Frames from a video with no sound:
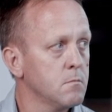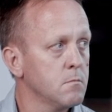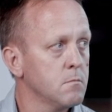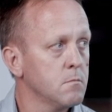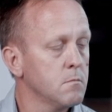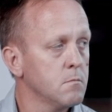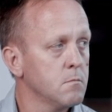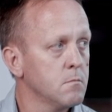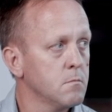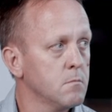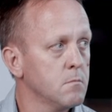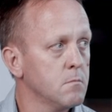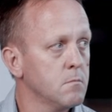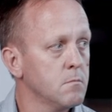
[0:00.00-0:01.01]

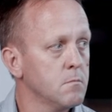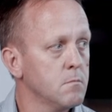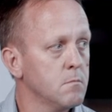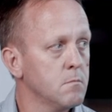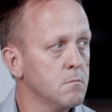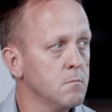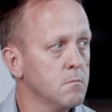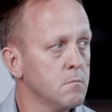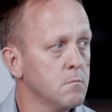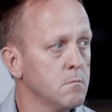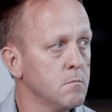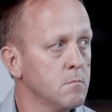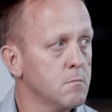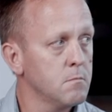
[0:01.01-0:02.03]

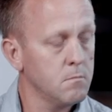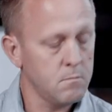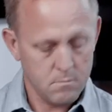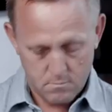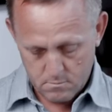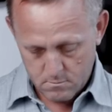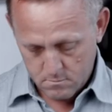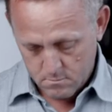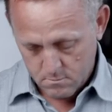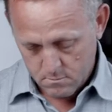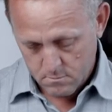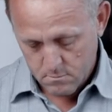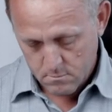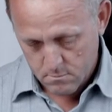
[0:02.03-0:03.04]

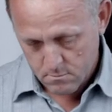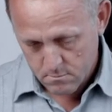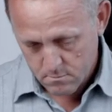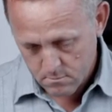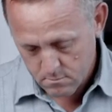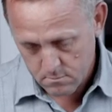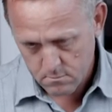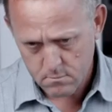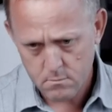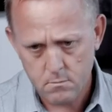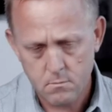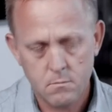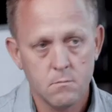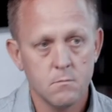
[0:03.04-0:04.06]

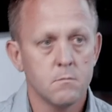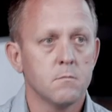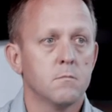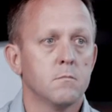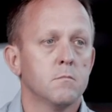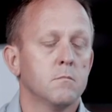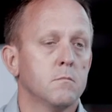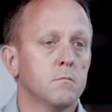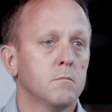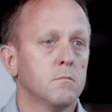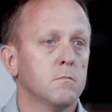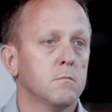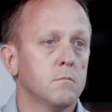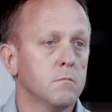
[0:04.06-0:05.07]

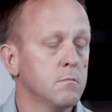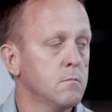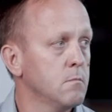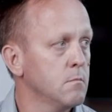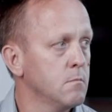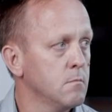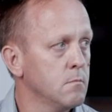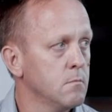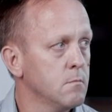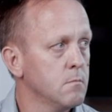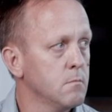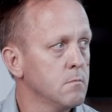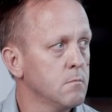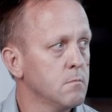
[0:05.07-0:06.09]

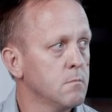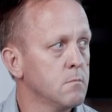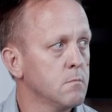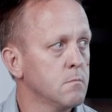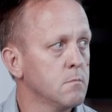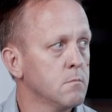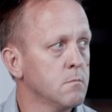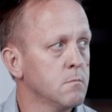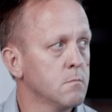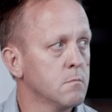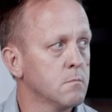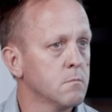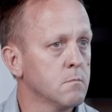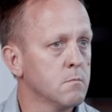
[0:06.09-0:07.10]

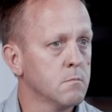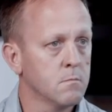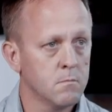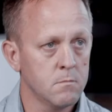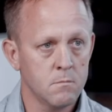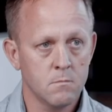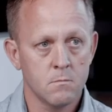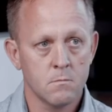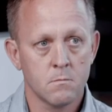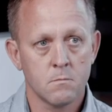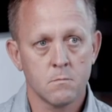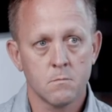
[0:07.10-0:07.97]
This person isn't speaking.